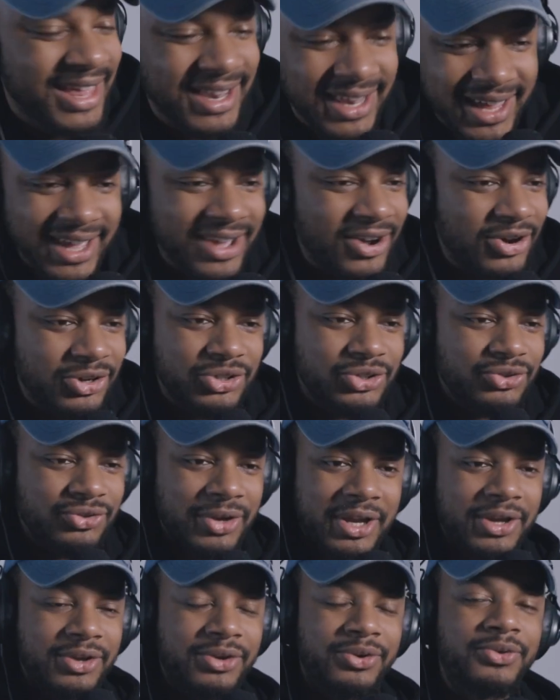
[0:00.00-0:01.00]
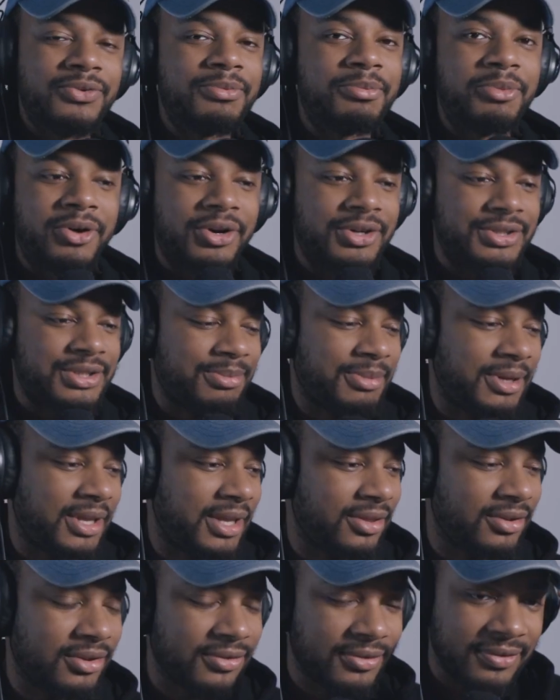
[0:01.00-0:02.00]
Like are straight goofballs. I
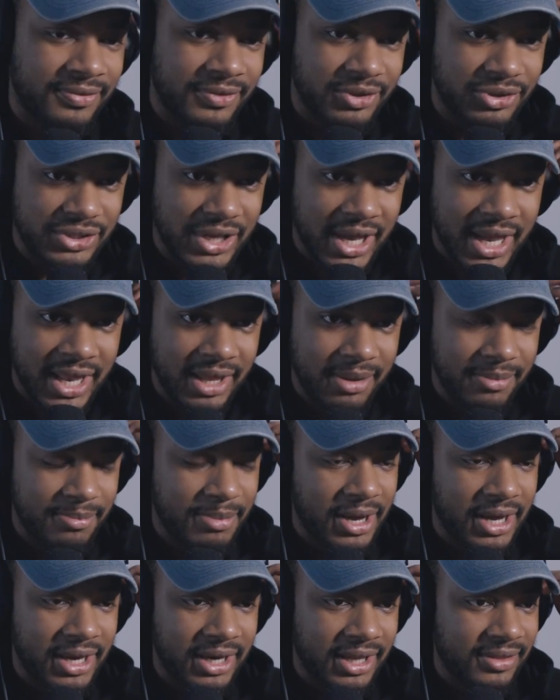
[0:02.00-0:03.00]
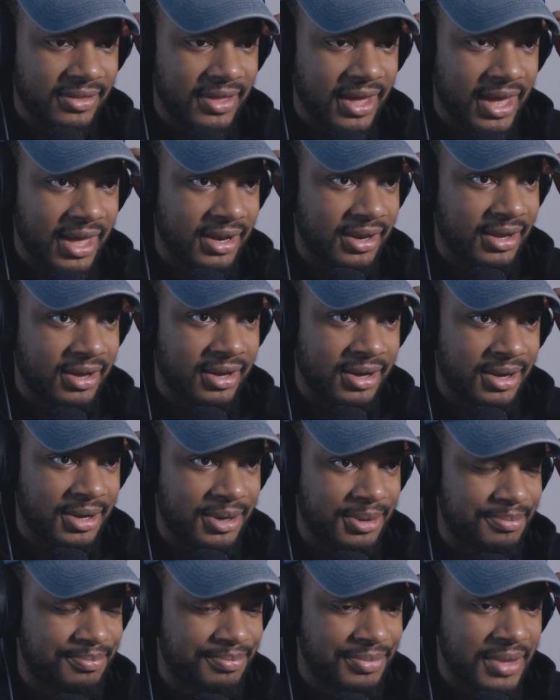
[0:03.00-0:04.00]
mean, there, if there's anybody that
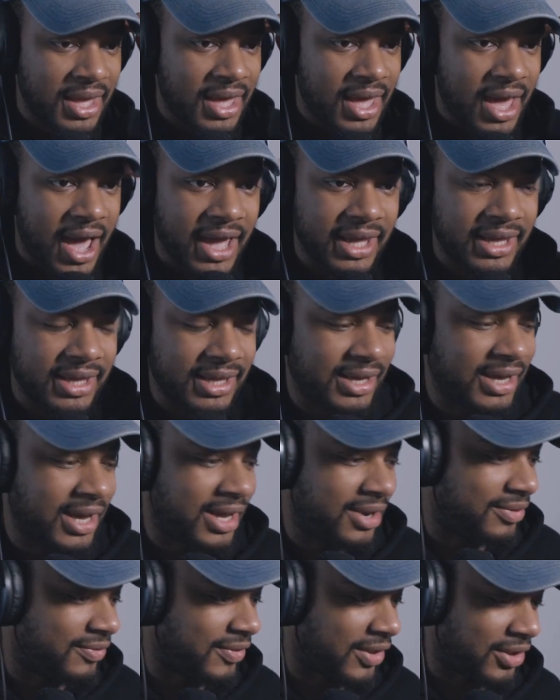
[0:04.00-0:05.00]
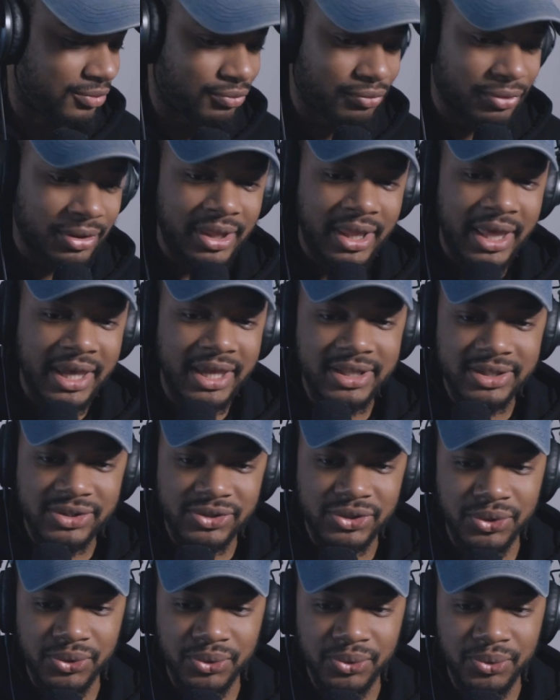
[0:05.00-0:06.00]
um I can kind of like relate
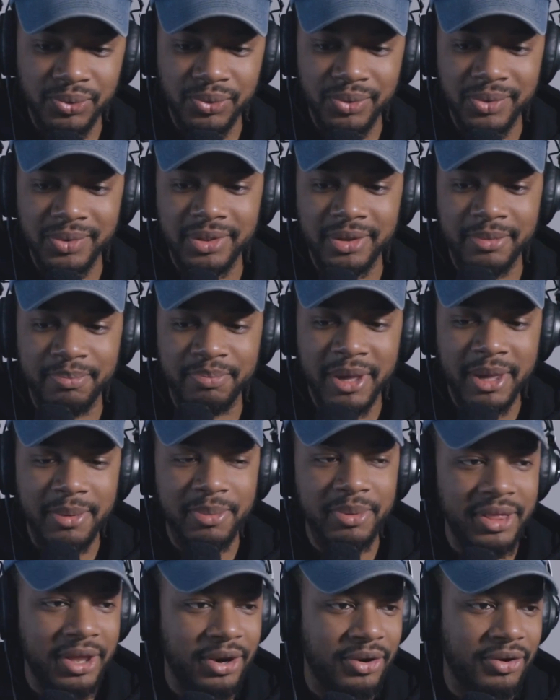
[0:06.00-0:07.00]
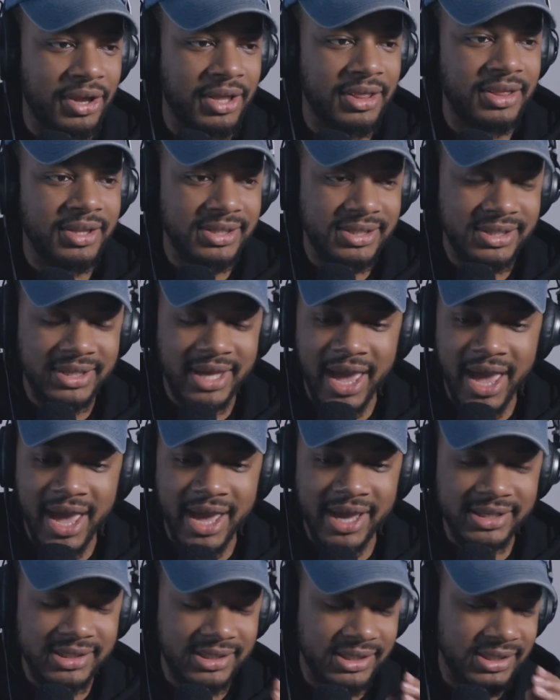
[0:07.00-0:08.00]
to the people that are in this
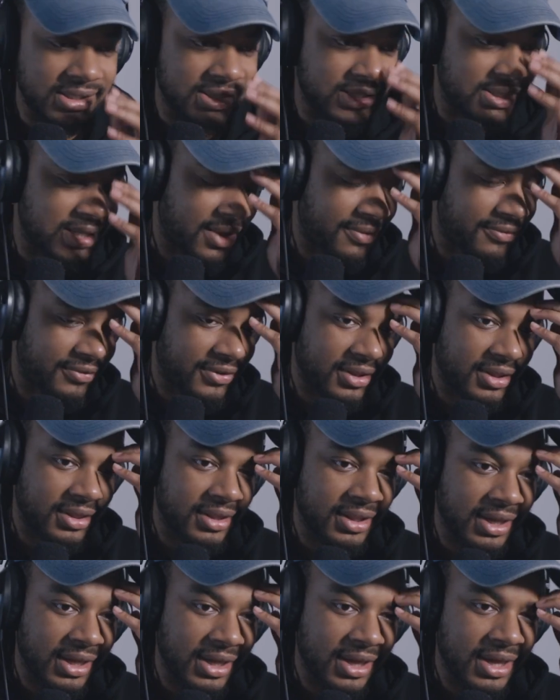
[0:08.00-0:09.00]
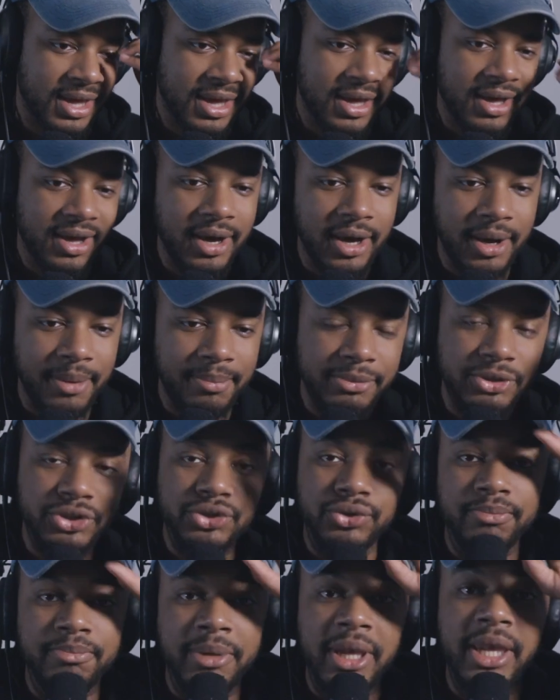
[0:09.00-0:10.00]
cast, it's definitely uh
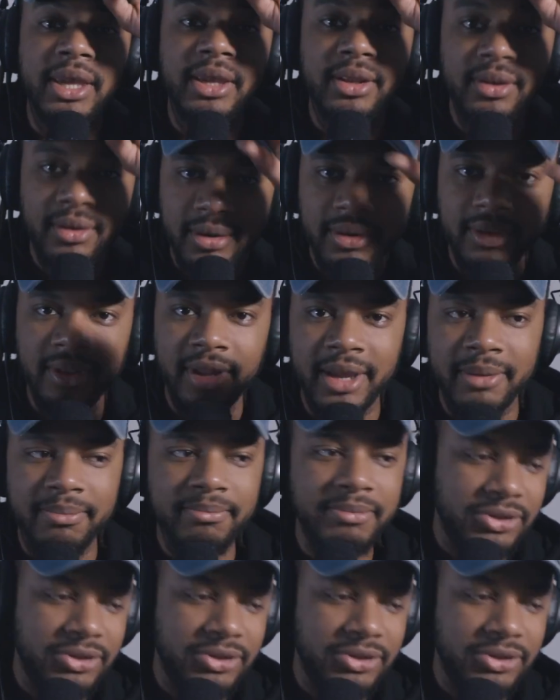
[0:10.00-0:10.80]
Mister Bean, like